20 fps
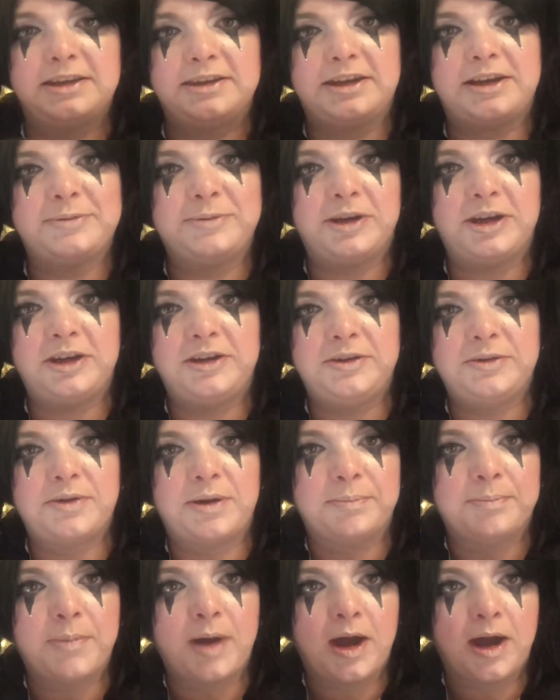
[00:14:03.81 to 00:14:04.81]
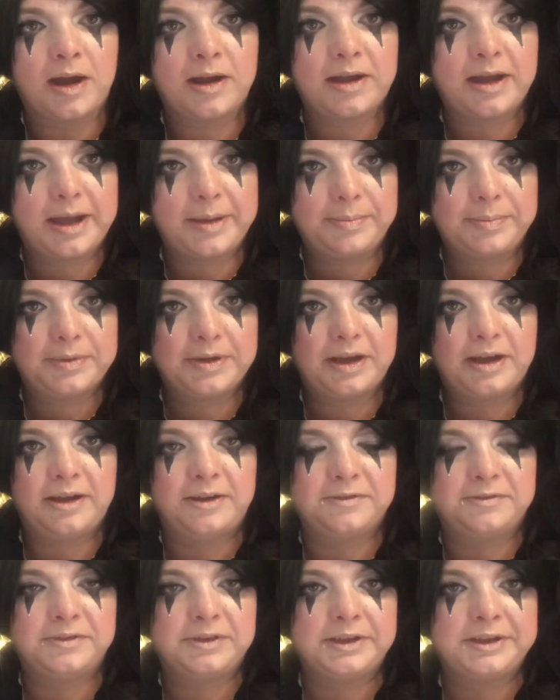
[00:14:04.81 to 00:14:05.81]
that I'm gonna do a mock-up
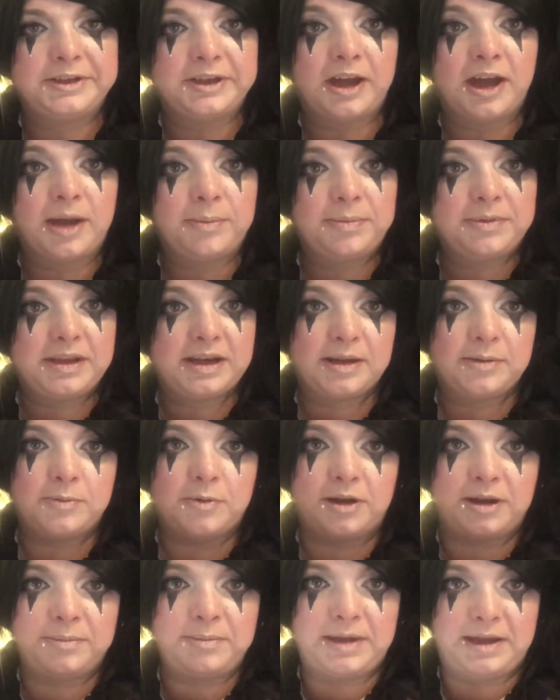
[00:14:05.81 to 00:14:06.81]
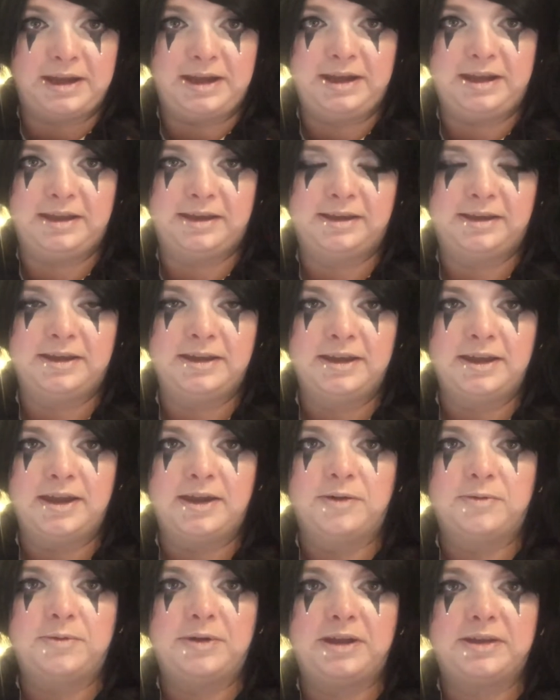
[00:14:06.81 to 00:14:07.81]
of the top that I wanna make
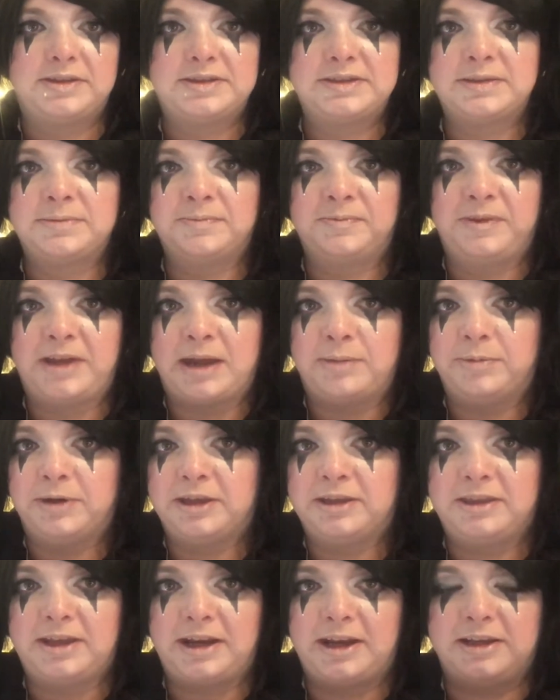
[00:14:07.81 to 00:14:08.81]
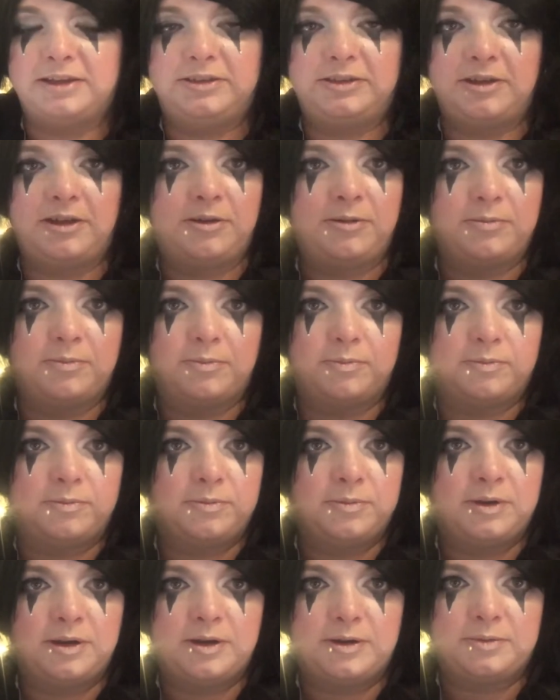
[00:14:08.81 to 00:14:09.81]
with some fabric that I don't
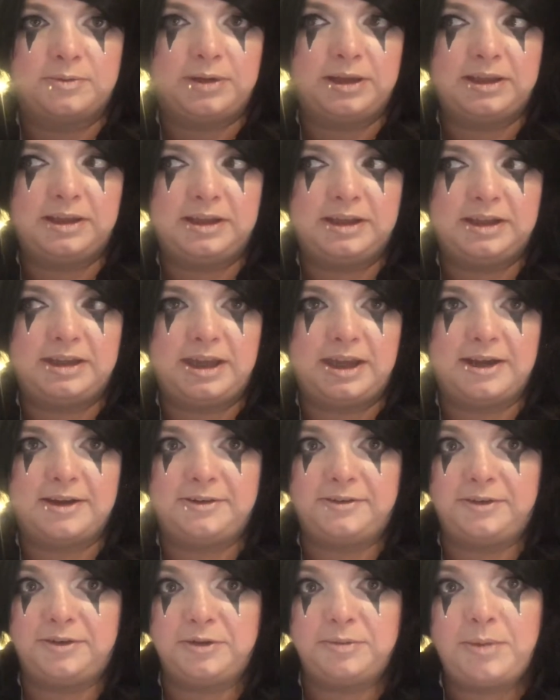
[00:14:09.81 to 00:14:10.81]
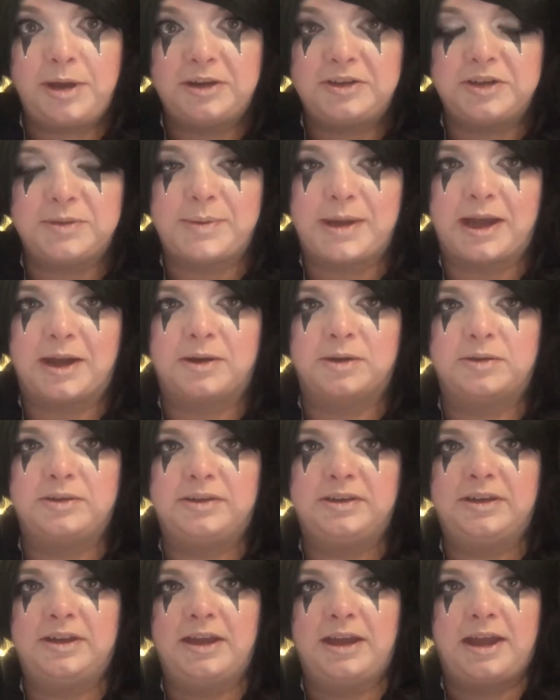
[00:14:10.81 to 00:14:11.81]
really care too much about.
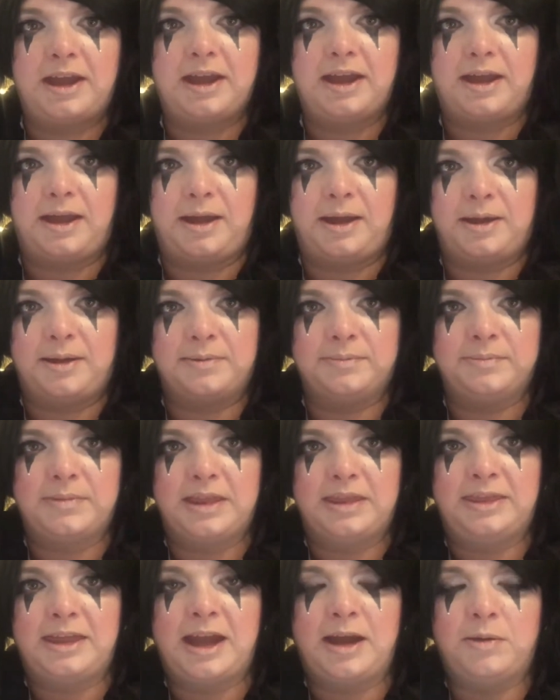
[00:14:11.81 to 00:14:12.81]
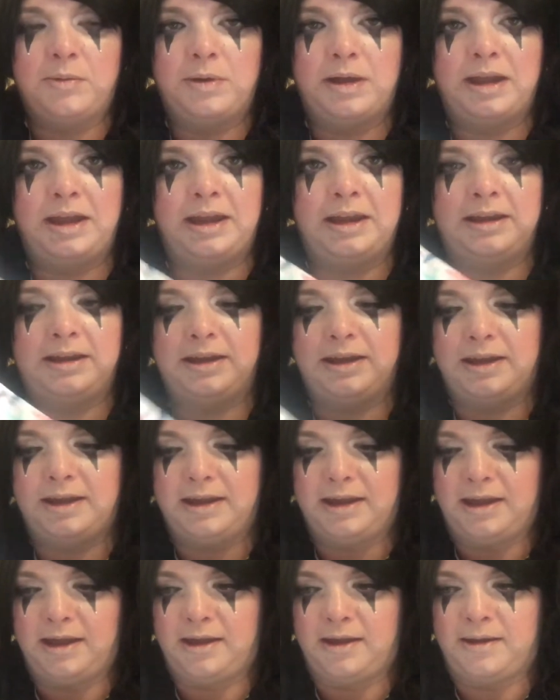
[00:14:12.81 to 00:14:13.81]
That way
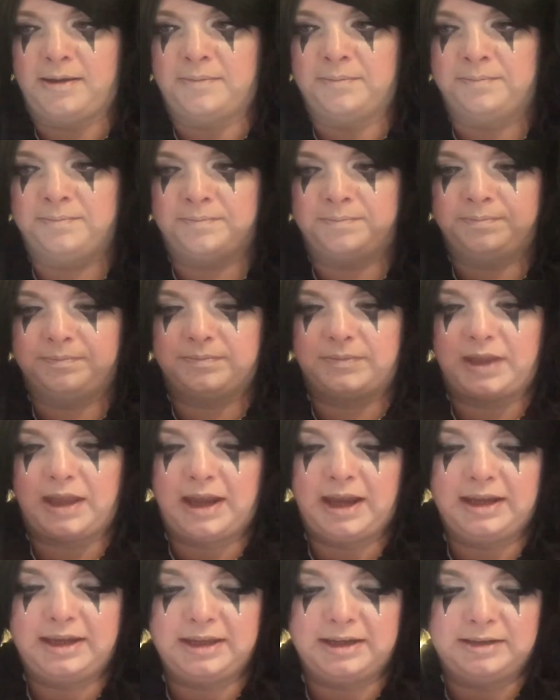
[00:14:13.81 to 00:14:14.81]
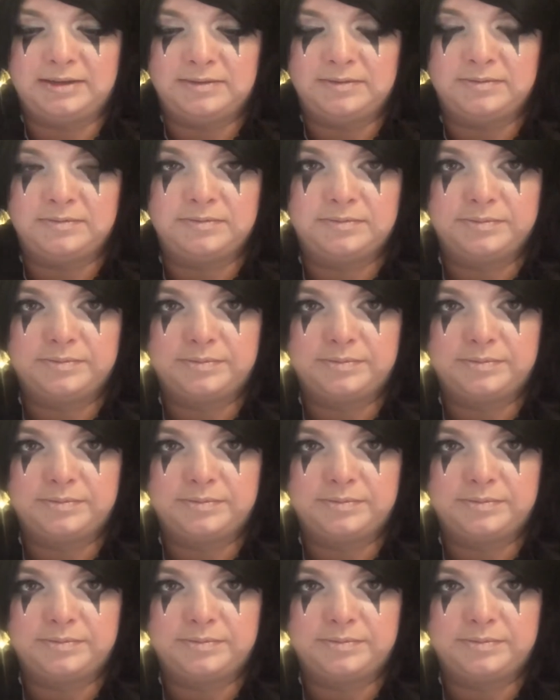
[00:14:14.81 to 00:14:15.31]
I can